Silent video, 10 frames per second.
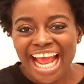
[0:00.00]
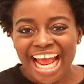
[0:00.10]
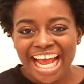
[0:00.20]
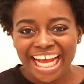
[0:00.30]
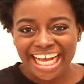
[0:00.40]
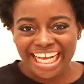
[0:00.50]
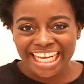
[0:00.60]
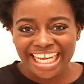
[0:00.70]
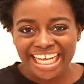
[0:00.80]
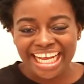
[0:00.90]
African
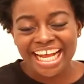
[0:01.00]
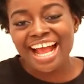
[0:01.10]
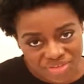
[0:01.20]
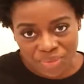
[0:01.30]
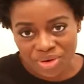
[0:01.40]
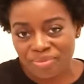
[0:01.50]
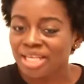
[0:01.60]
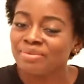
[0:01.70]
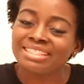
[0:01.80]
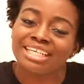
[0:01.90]
girl, wait till you
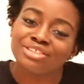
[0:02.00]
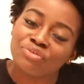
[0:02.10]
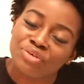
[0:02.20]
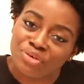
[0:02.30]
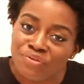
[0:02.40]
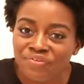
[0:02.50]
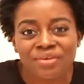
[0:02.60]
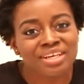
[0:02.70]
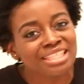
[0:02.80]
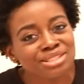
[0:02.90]
do Fon Dufe
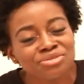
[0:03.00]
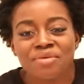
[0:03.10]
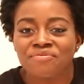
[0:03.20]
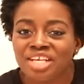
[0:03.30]
gets in